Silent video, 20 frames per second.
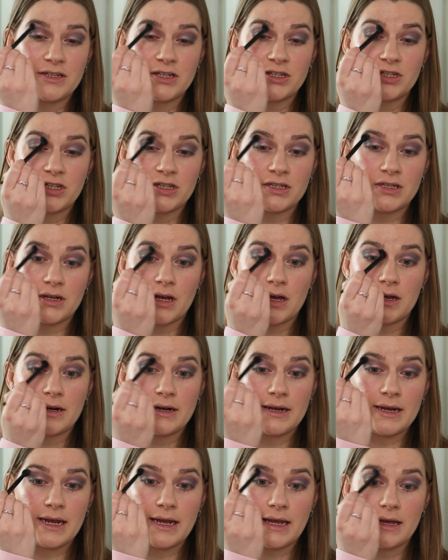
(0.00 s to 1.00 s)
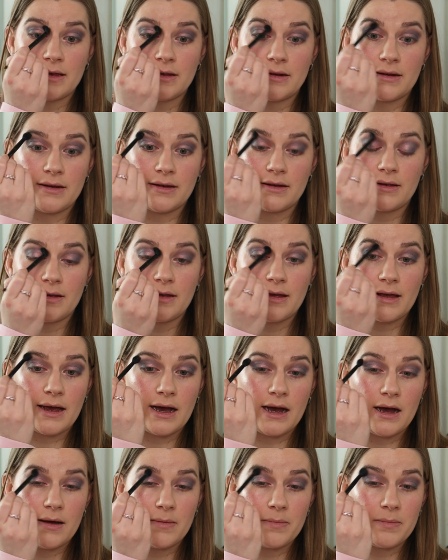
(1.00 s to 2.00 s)
edges just to kind of neaten it
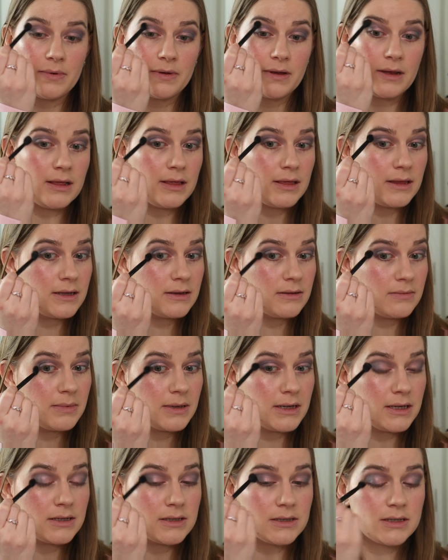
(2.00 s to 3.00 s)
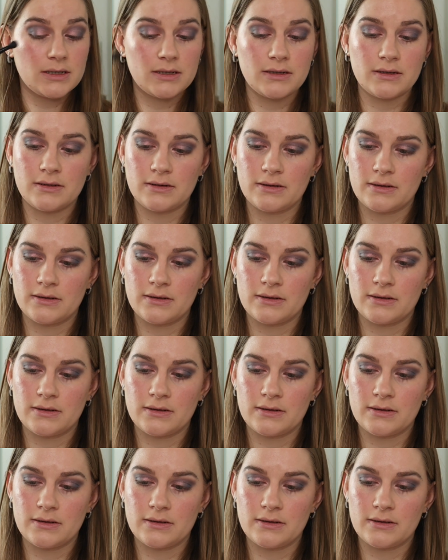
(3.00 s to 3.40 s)
up a little bit.